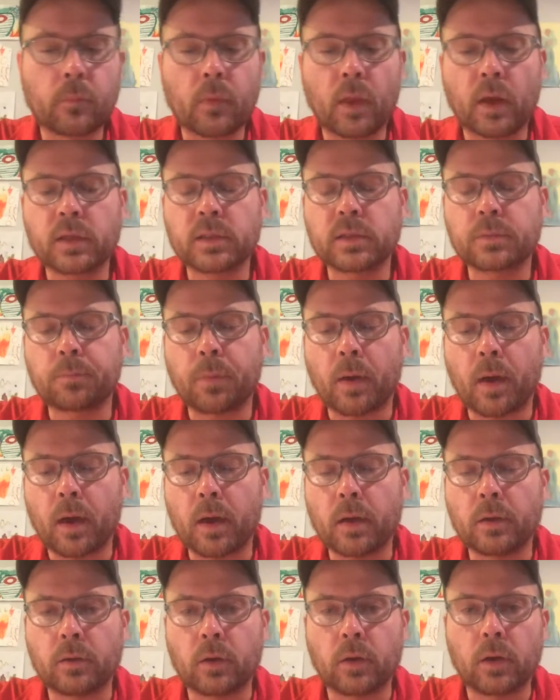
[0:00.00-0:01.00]

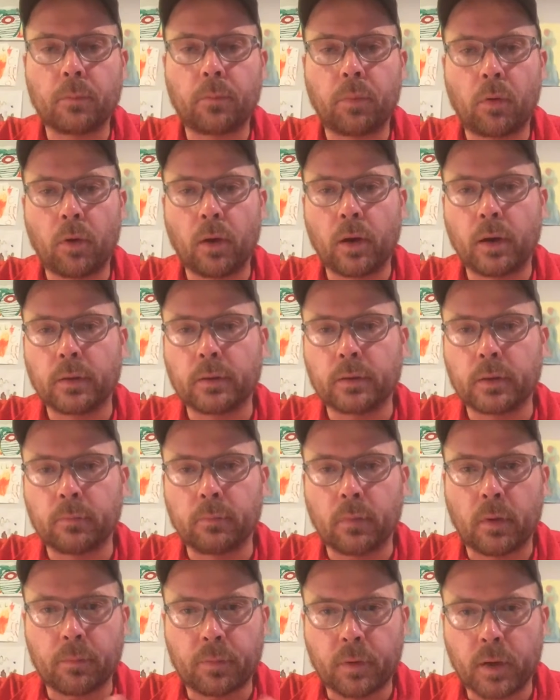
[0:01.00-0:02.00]
expand on a point in
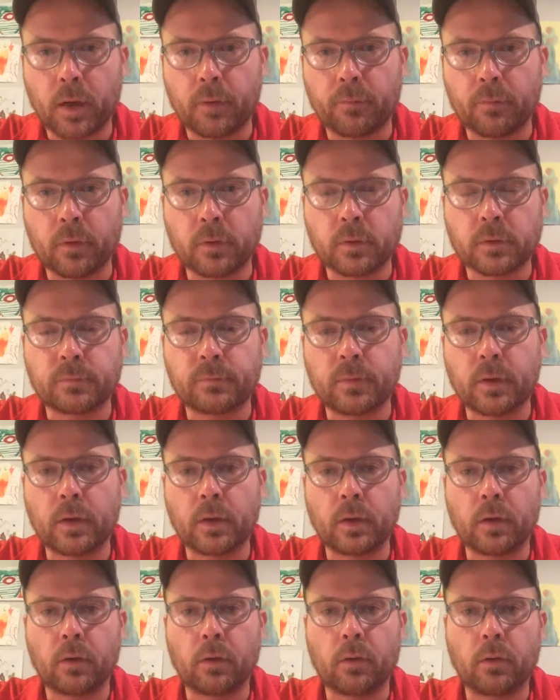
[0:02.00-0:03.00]
my previous
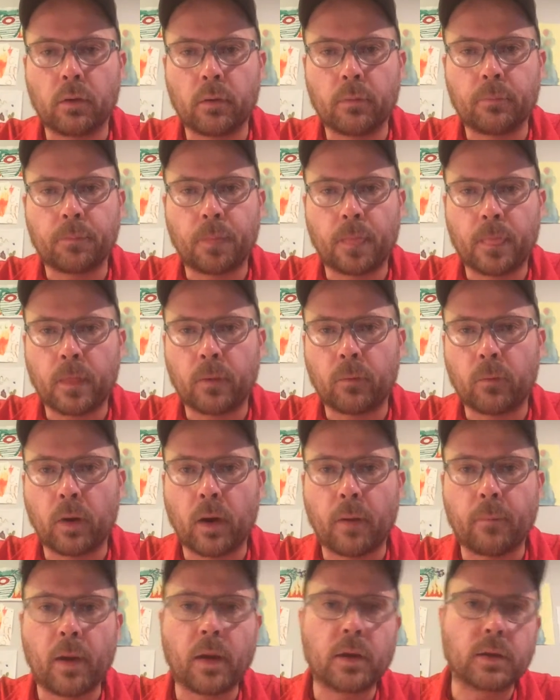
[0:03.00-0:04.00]
video where
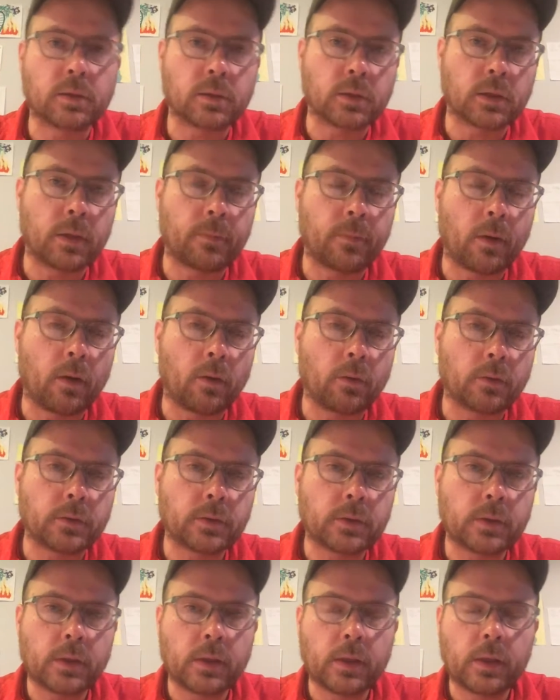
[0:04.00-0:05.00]
I mentioned about
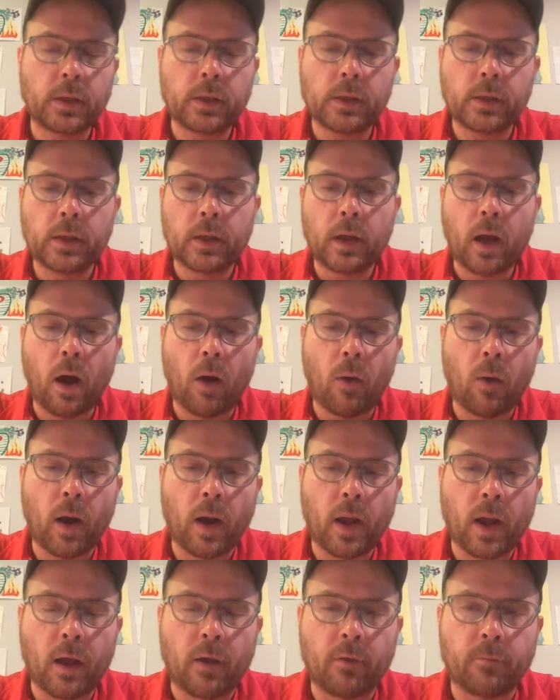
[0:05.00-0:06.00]
how I
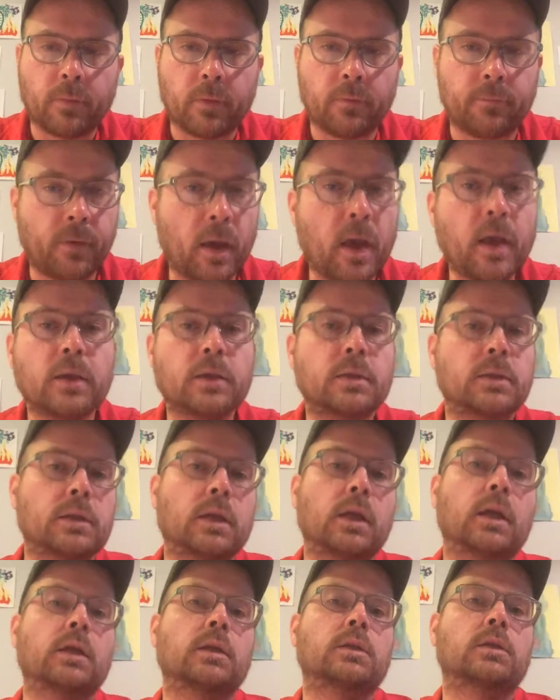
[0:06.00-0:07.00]
have been
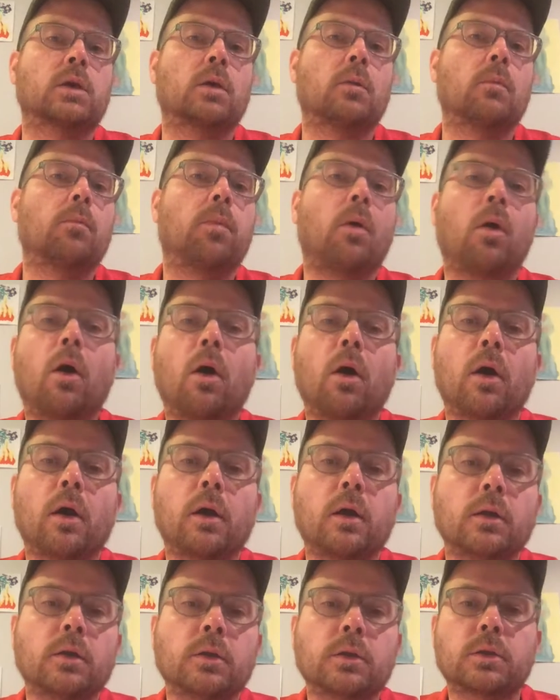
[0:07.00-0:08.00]
facing some
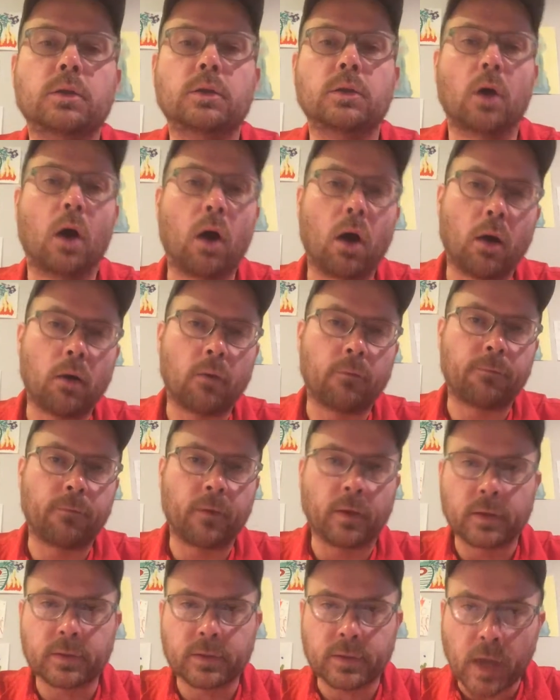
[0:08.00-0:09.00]
points of
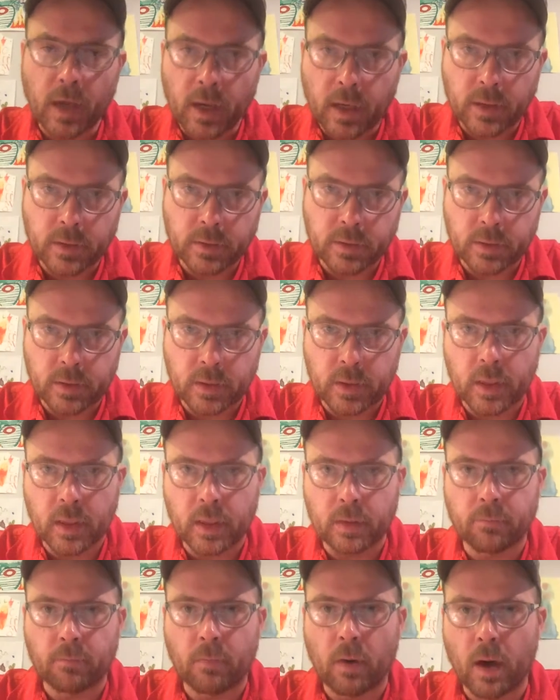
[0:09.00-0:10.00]
anxiety
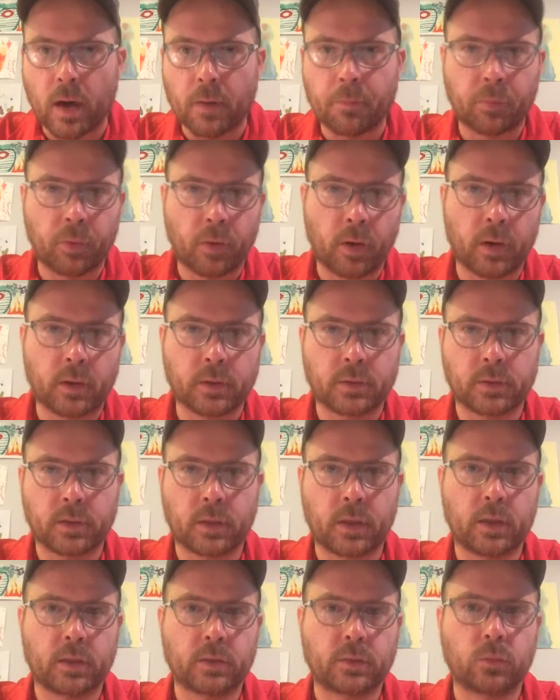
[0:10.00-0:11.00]
in my
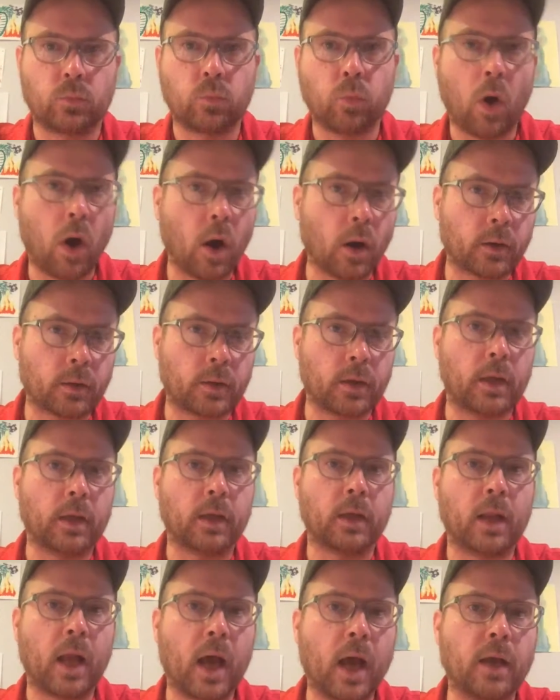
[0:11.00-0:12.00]
process, walking
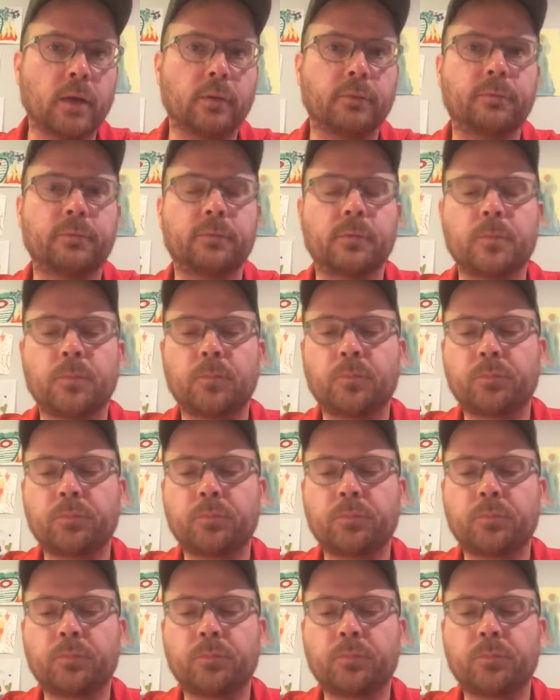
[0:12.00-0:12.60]
life.